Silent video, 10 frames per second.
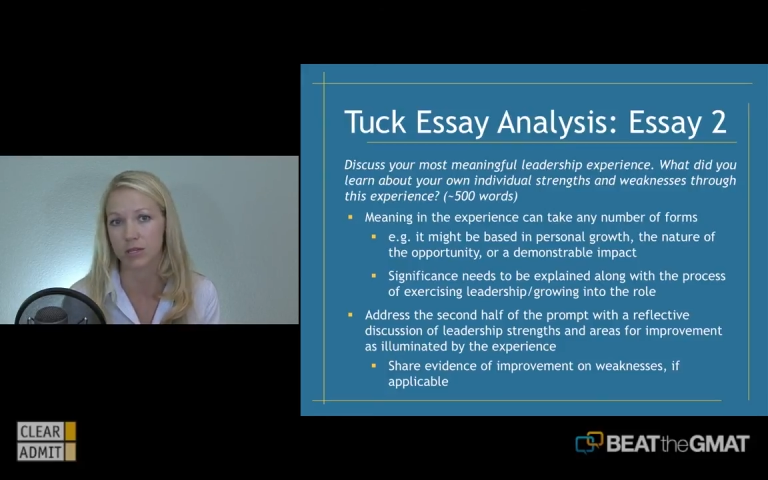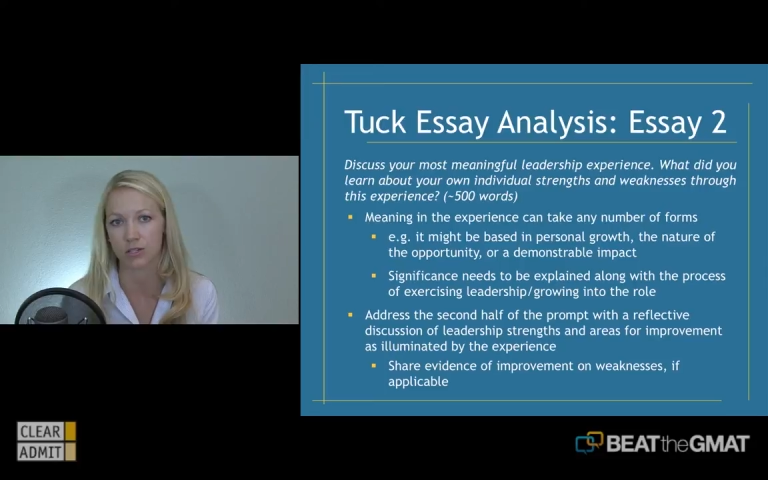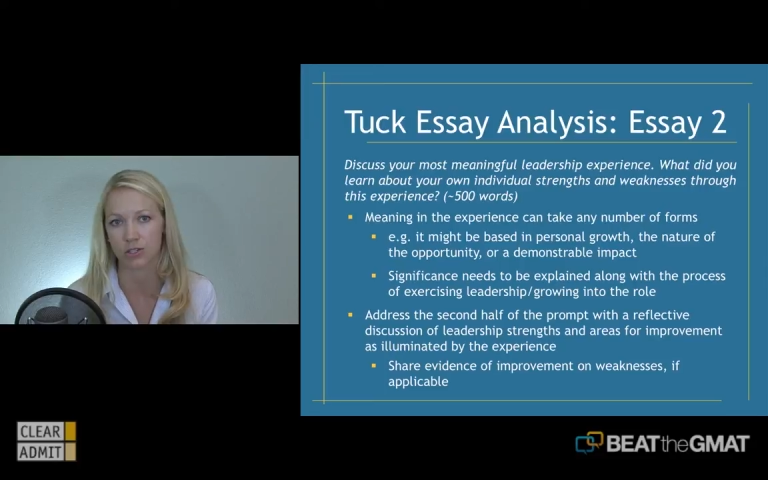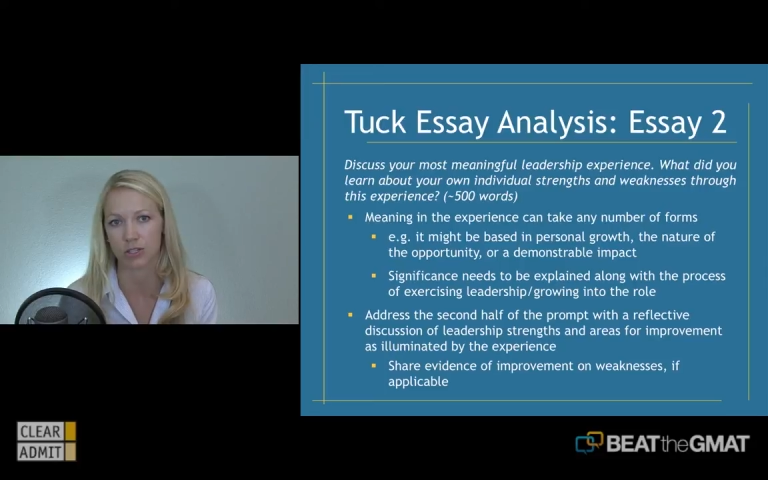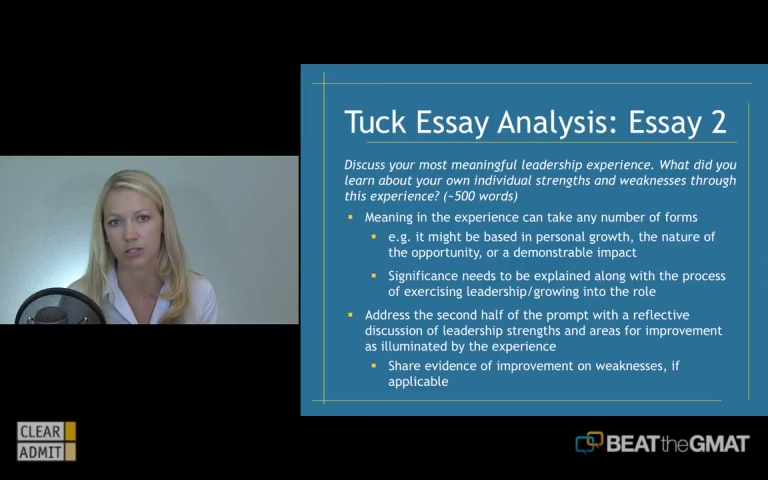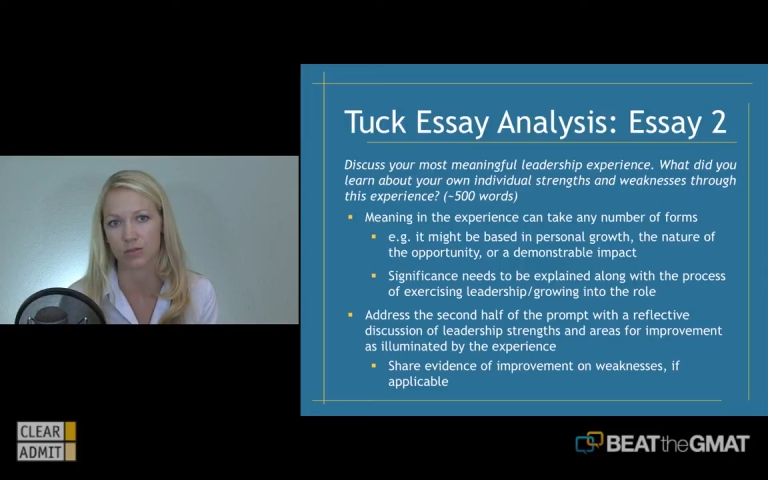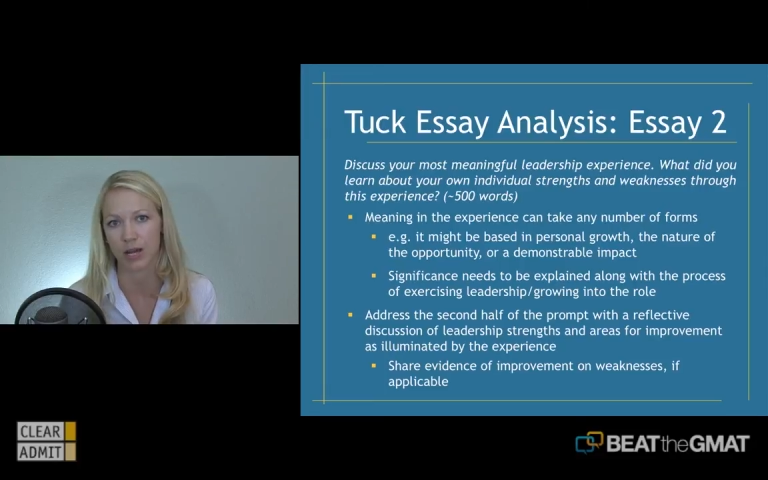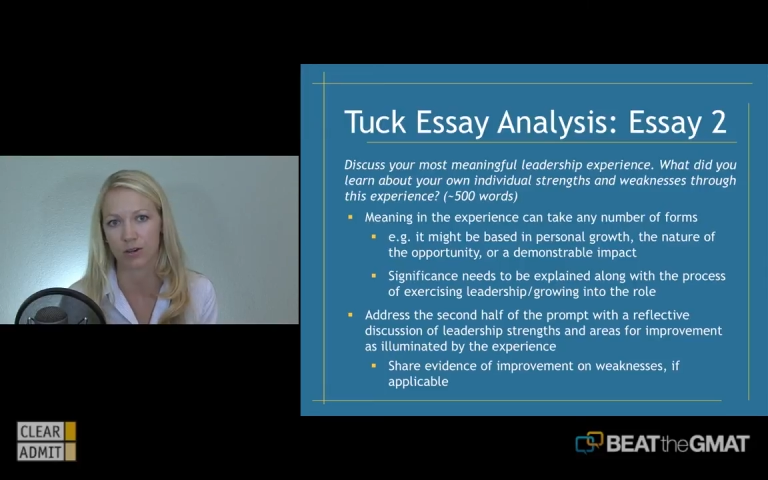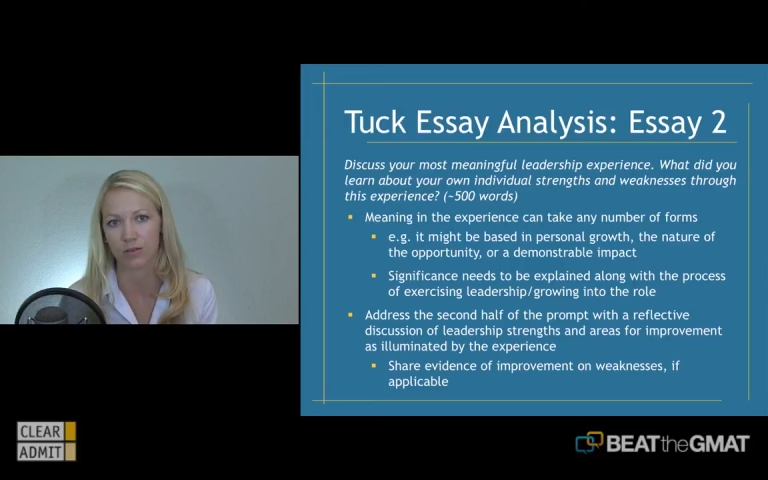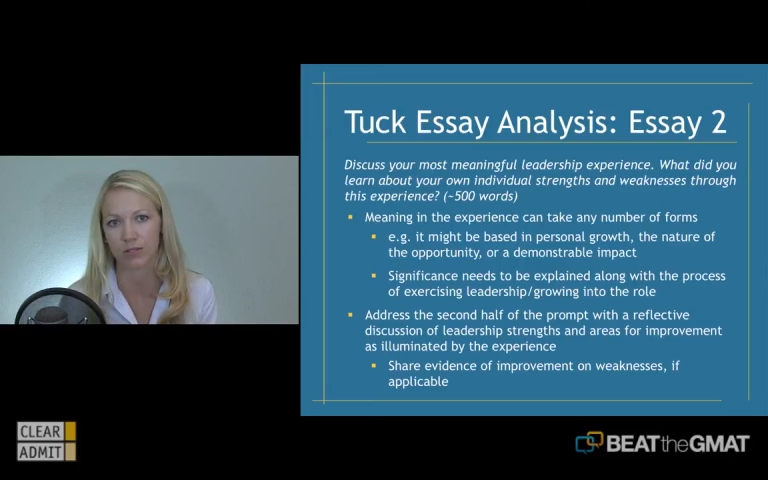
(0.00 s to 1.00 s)
It's just a
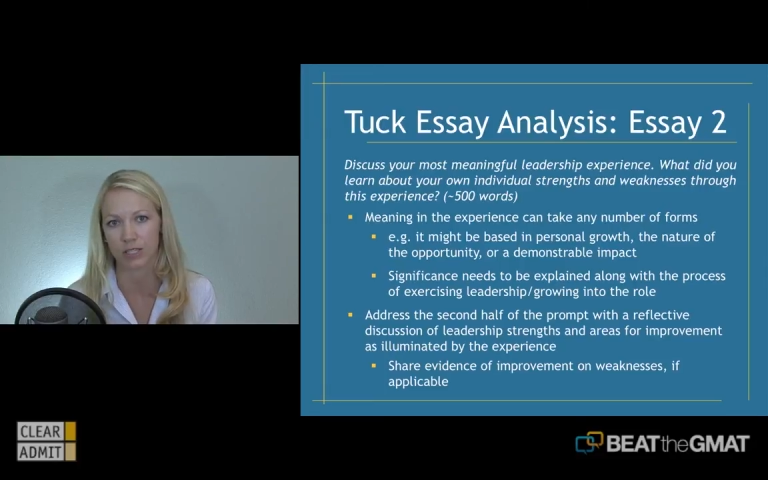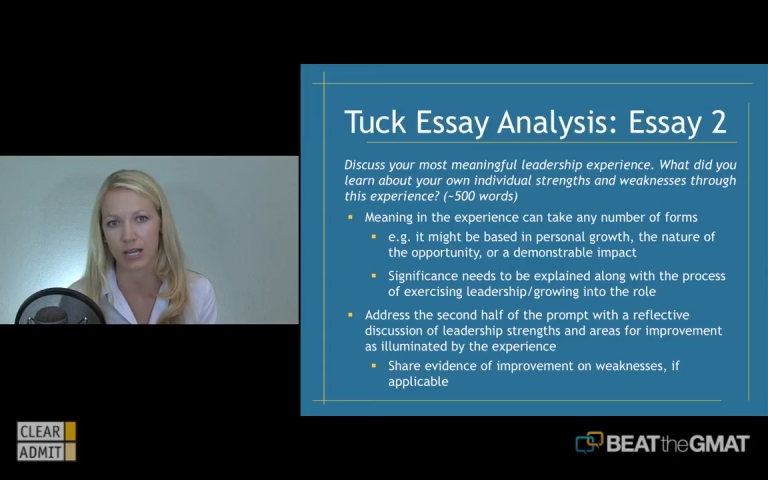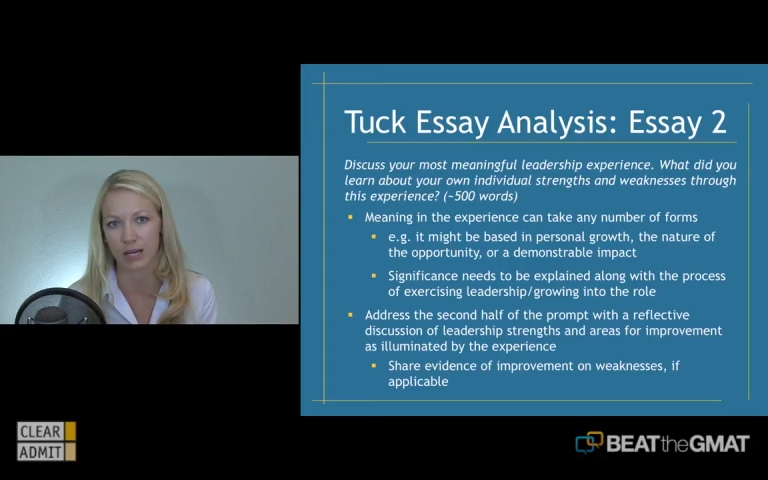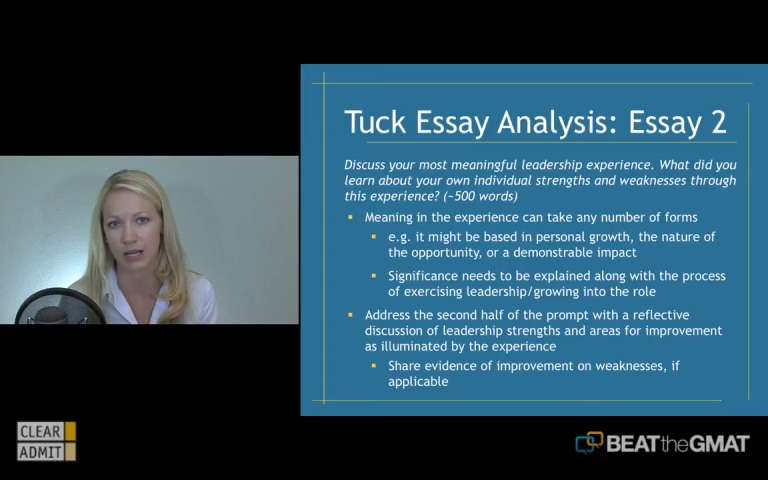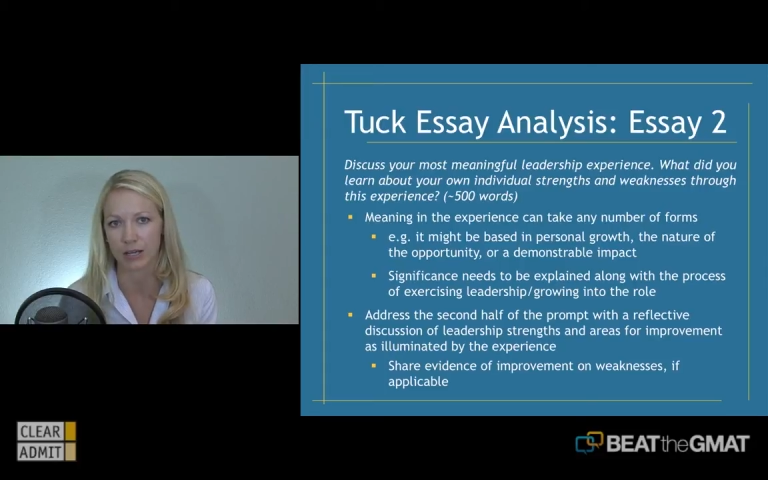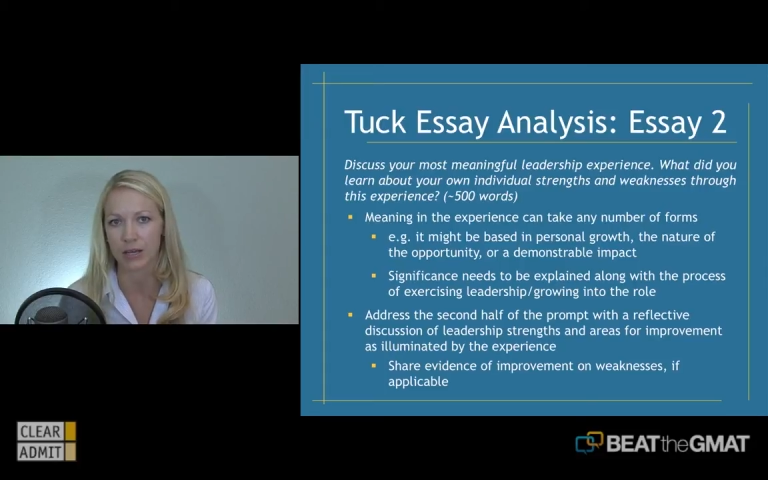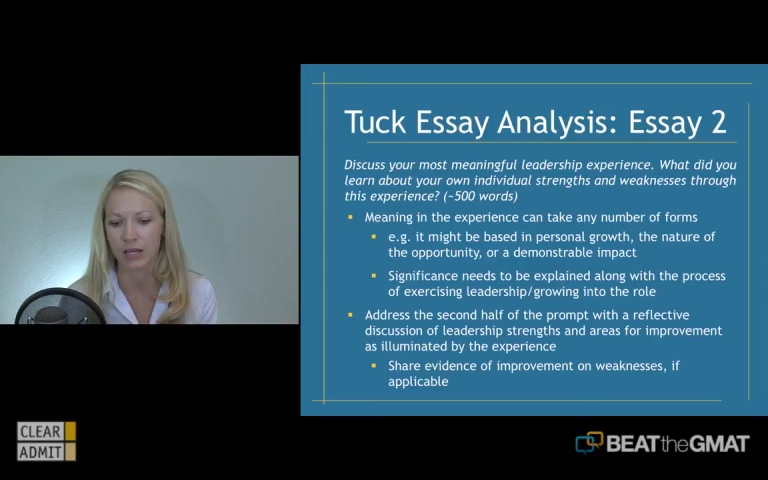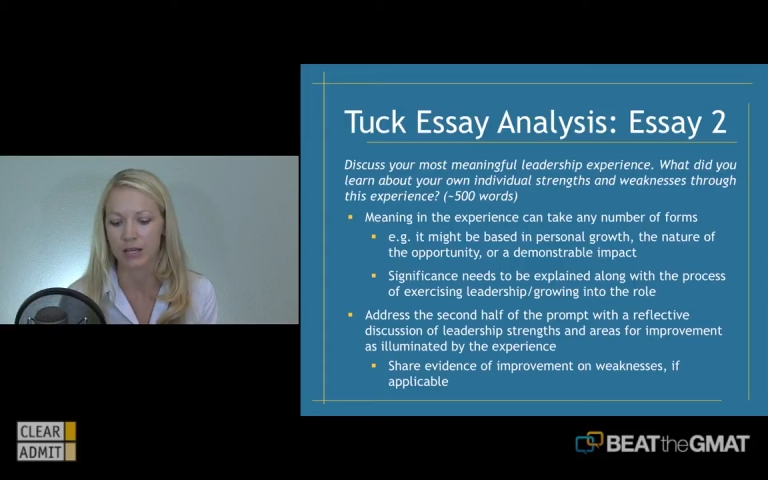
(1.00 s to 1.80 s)
matter of deciding.